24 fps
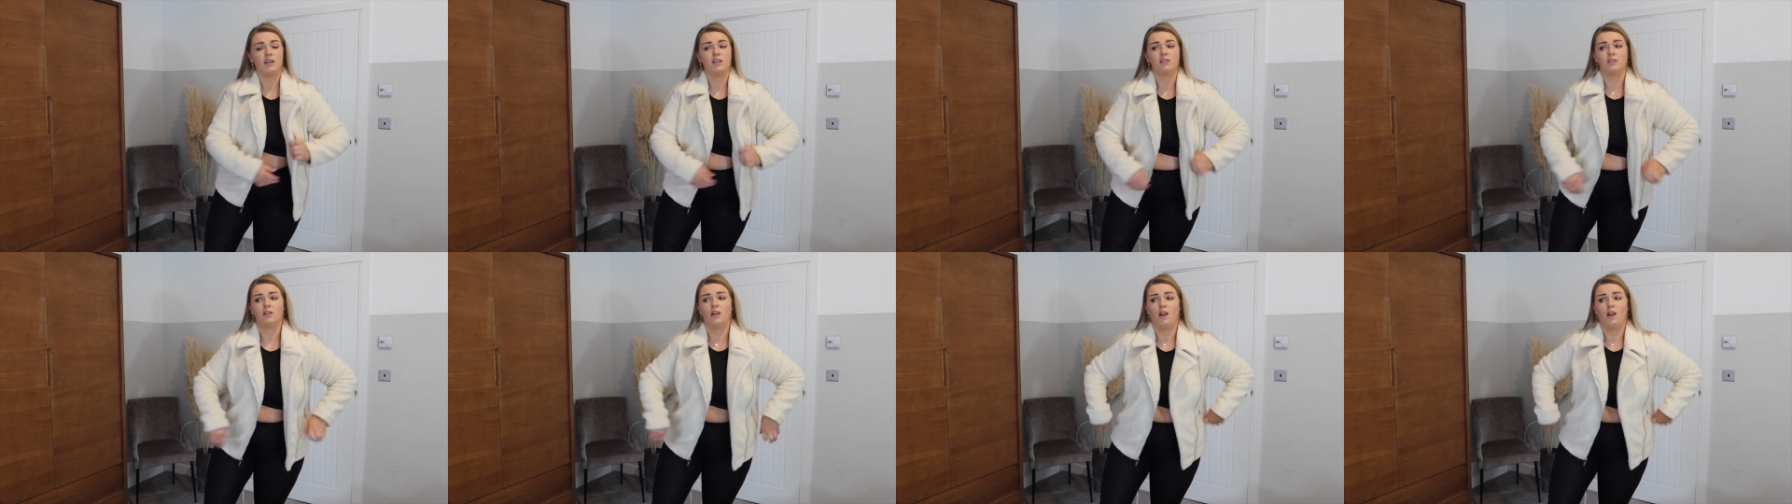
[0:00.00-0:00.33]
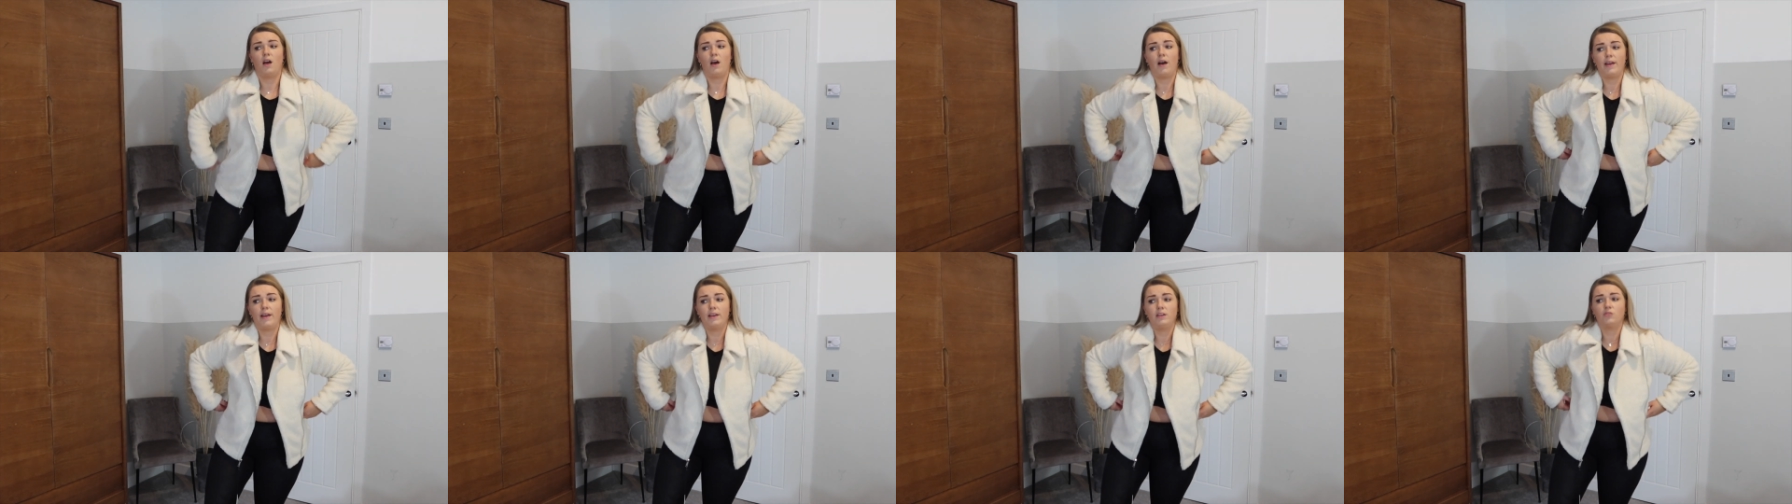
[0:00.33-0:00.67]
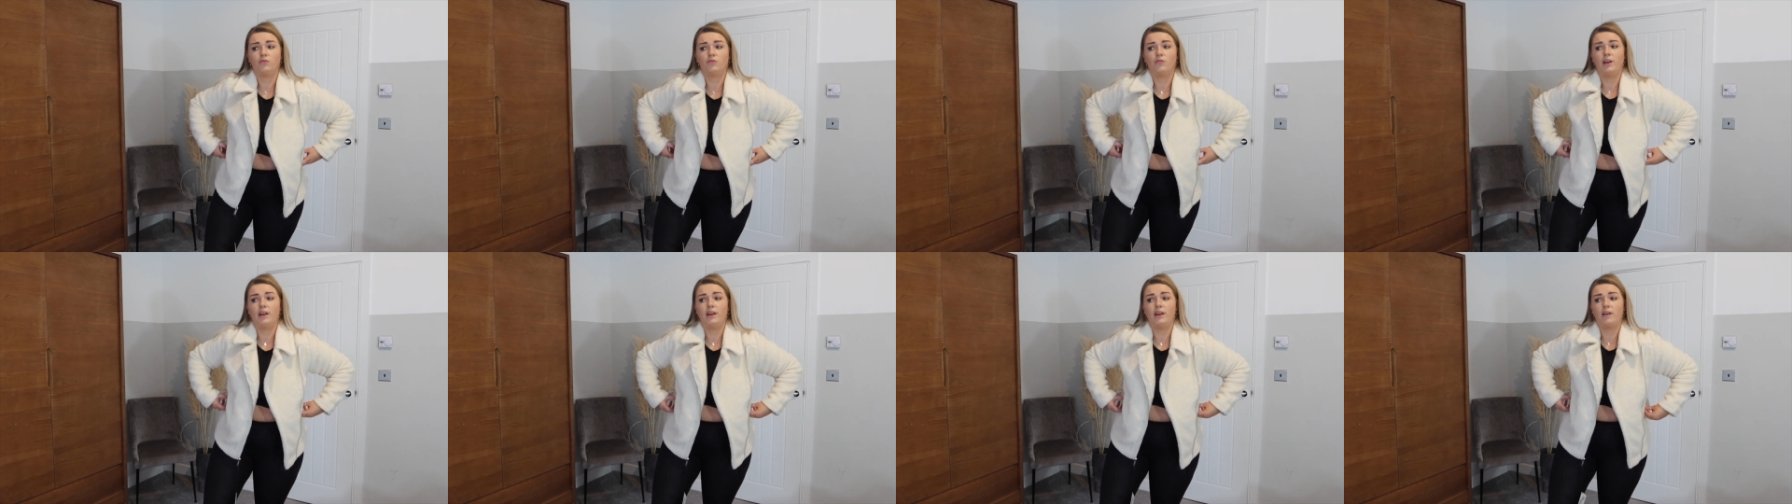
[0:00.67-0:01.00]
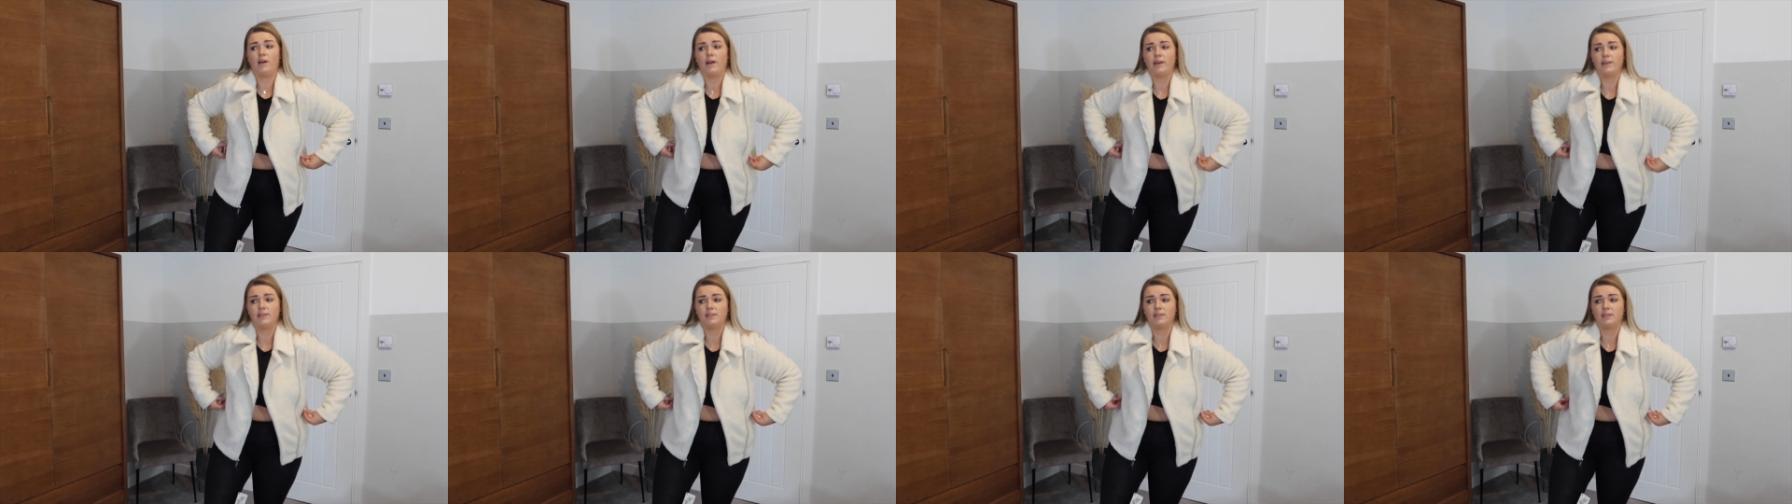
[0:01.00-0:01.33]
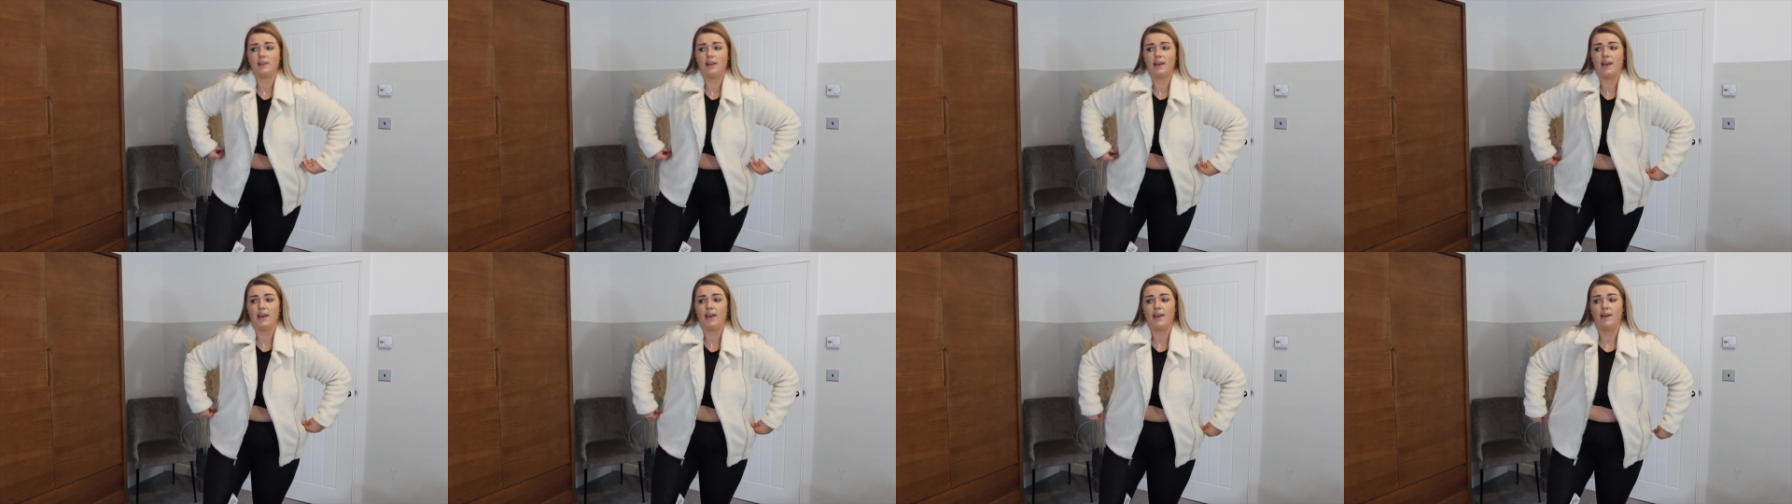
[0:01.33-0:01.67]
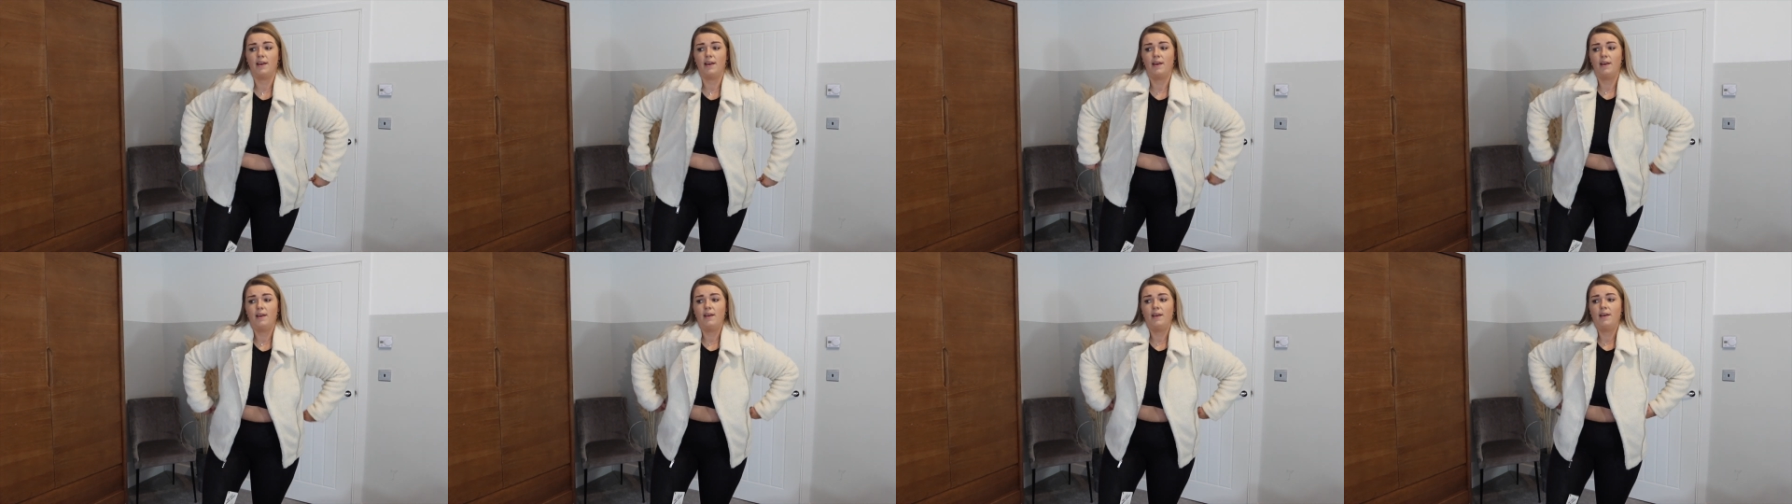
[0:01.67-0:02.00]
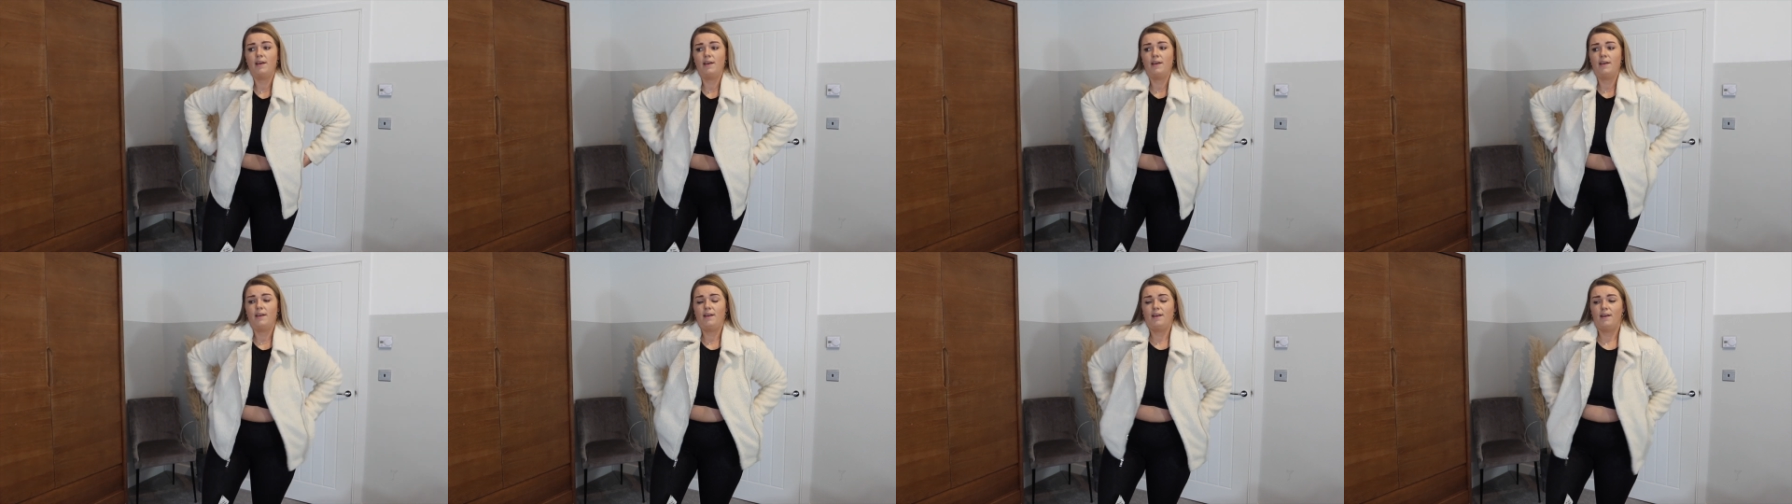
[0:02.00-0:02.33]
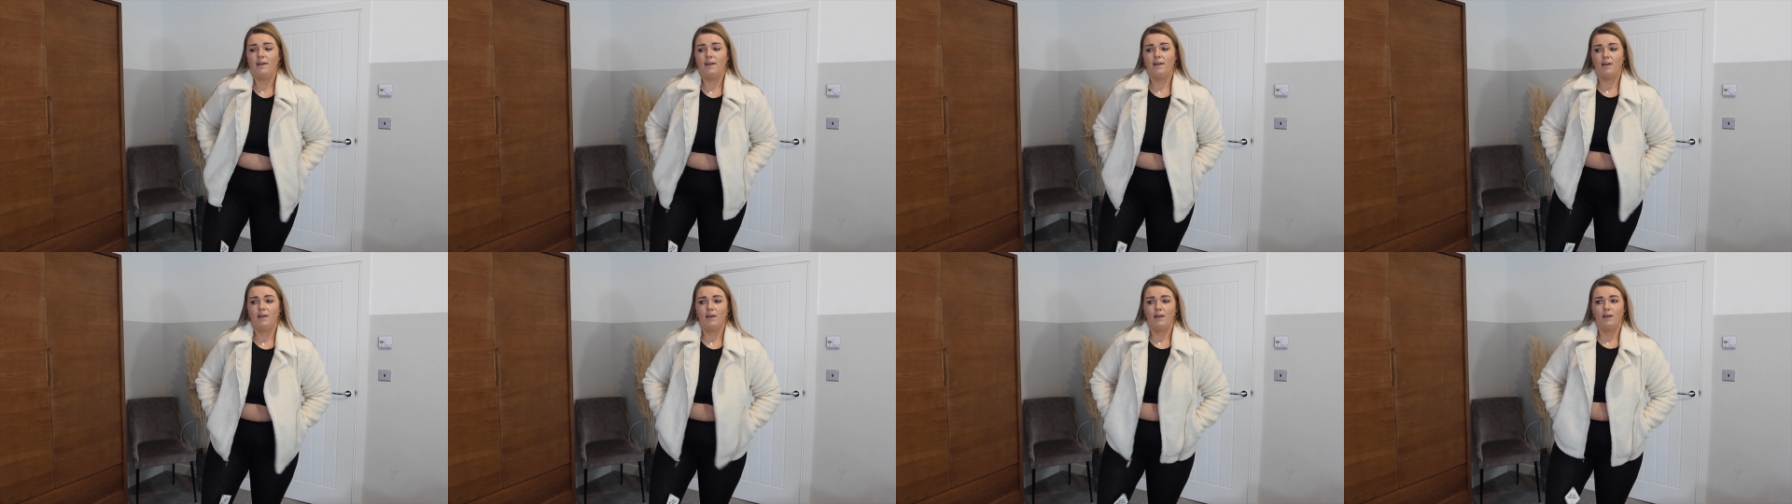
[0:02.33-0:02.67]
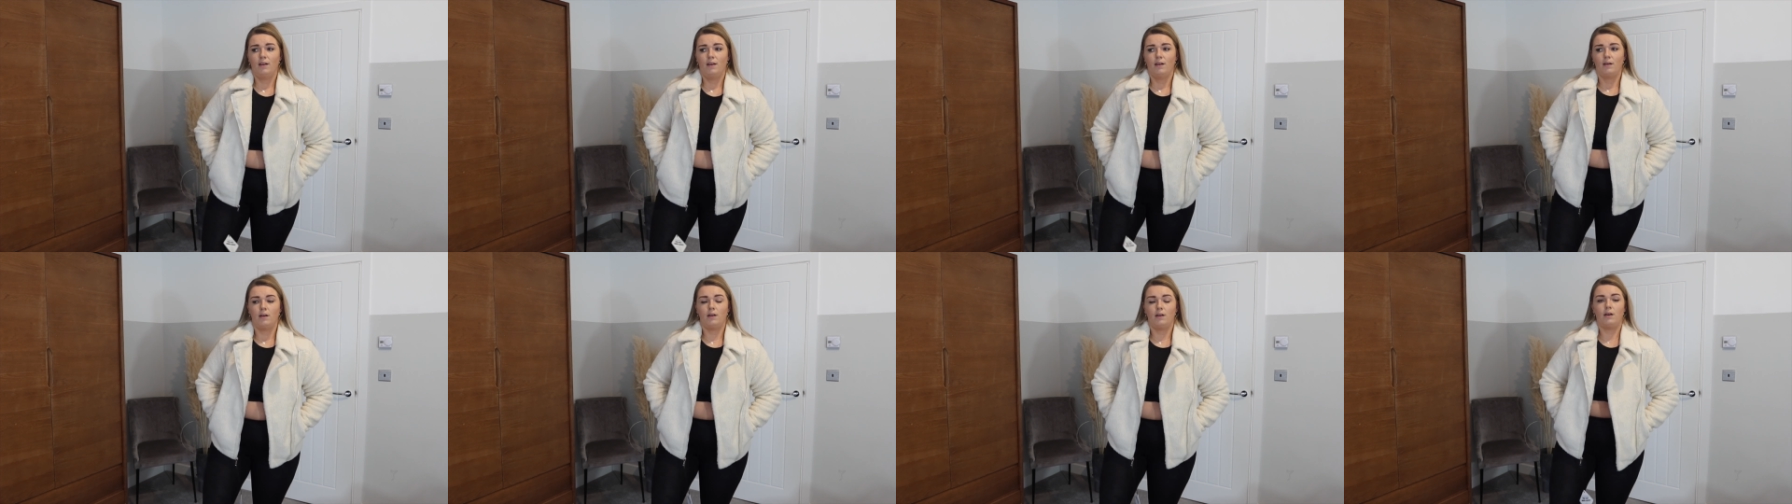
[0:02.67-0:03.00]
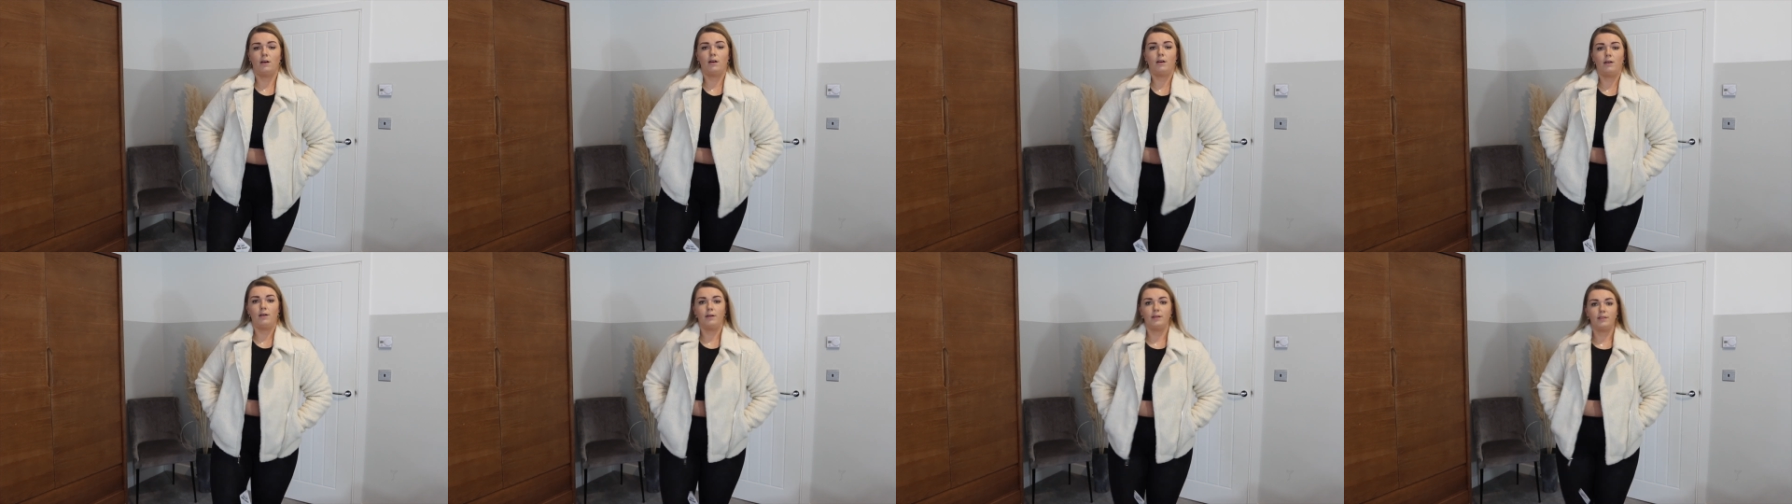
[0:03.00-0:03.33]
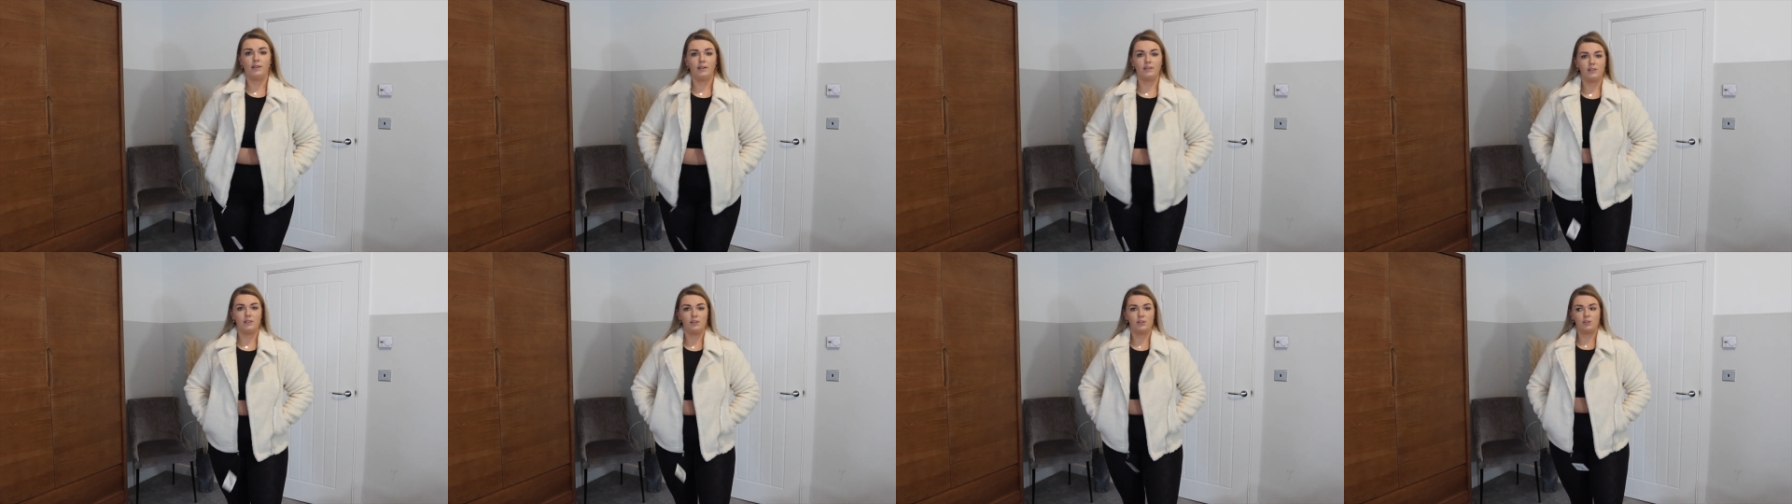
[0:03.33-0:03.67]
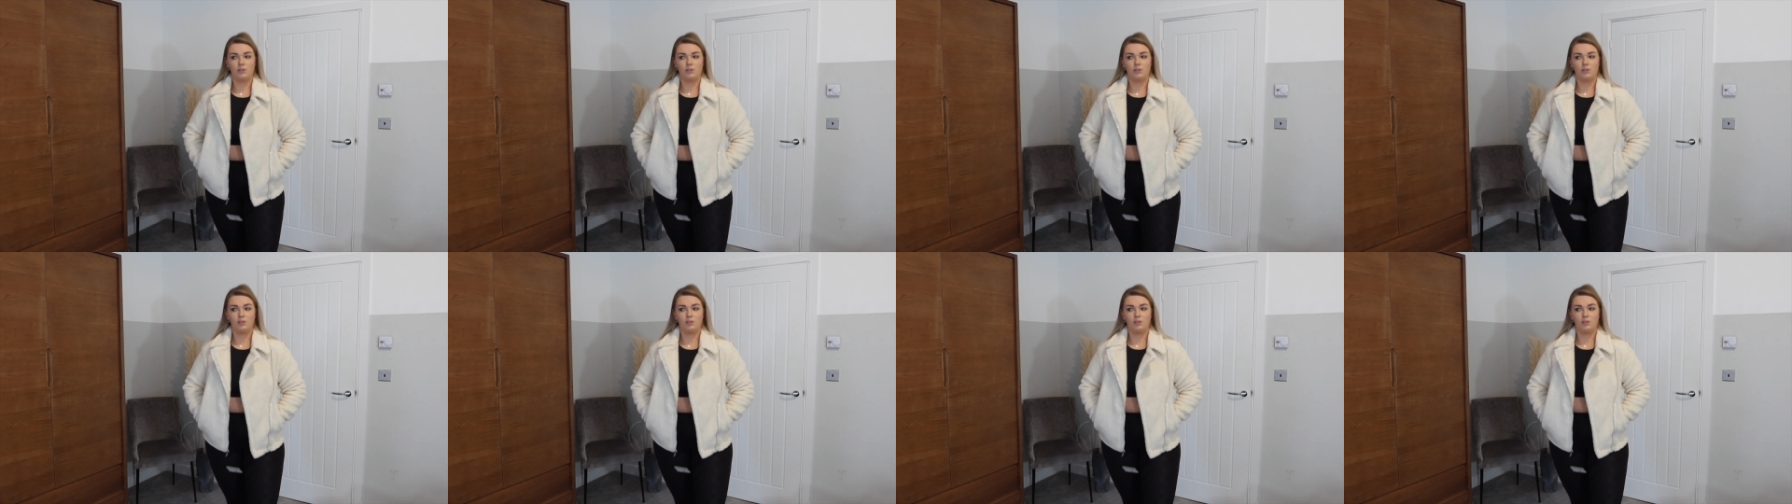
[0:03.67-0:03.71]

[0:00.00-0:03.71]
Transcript: It's lined really nicely. Oh, this is